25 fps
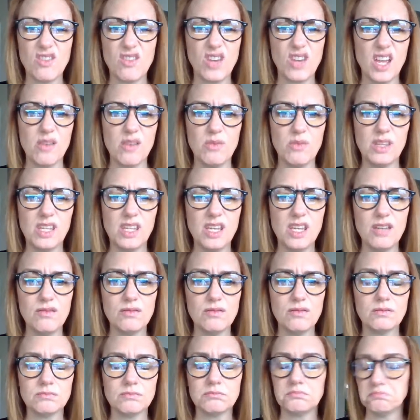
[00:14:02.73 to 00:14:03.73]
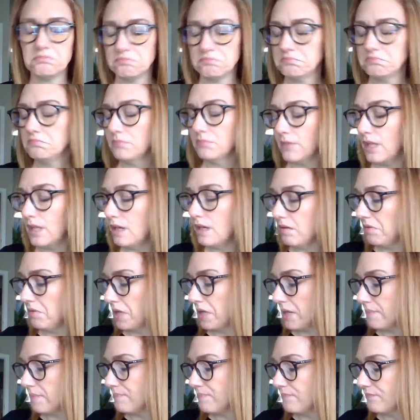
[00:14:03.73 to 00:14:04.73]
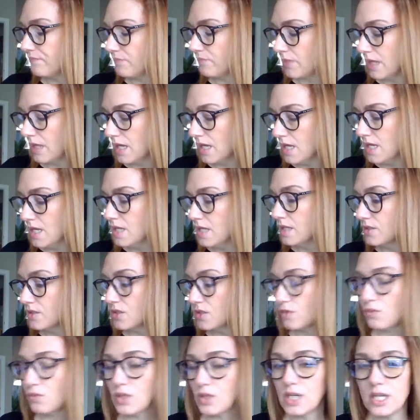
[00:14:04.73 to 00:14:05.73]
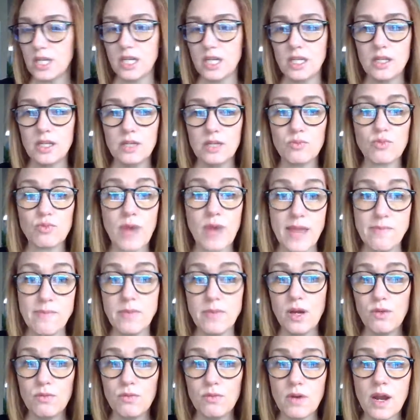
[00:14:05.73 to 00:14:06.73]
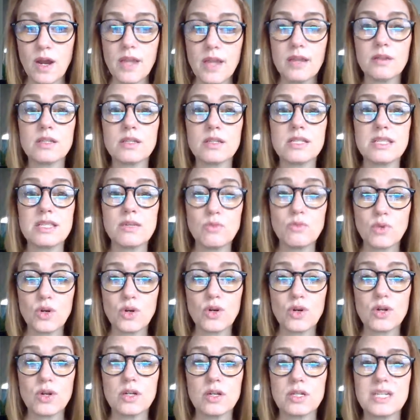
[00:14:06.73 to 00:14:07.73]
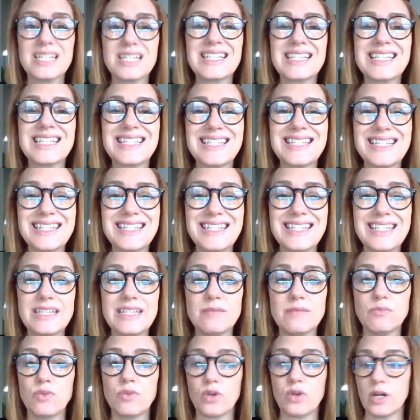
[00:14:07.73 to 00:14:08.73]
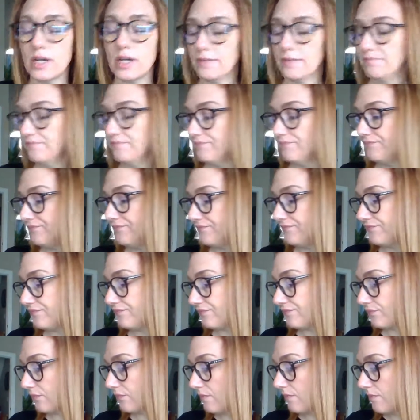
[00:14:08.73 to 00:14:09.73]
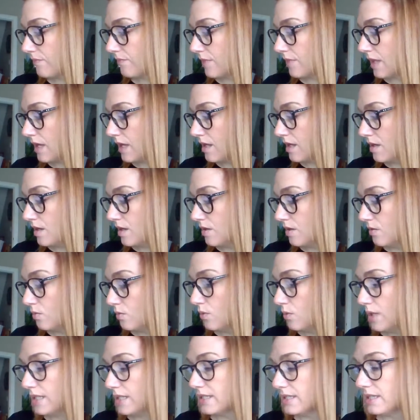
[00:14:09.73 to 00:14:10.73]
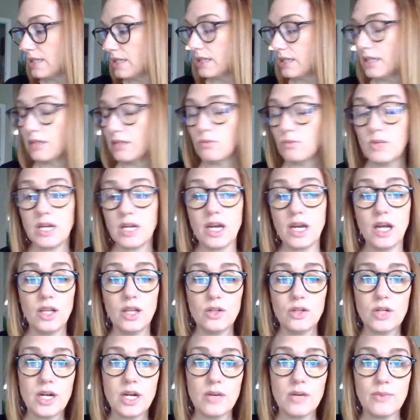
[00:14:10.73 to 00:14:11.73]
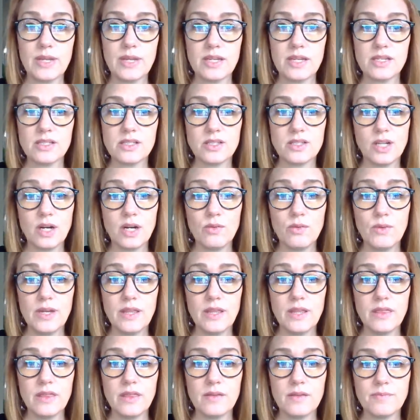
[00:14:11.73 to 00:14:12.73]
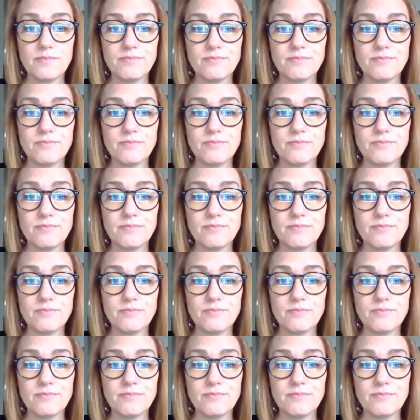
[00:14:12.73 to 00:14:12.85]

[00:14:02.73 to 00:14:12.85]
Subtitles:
okay with you? Okay. So we're going to rainbow write the word zebra. What color are we going to start with?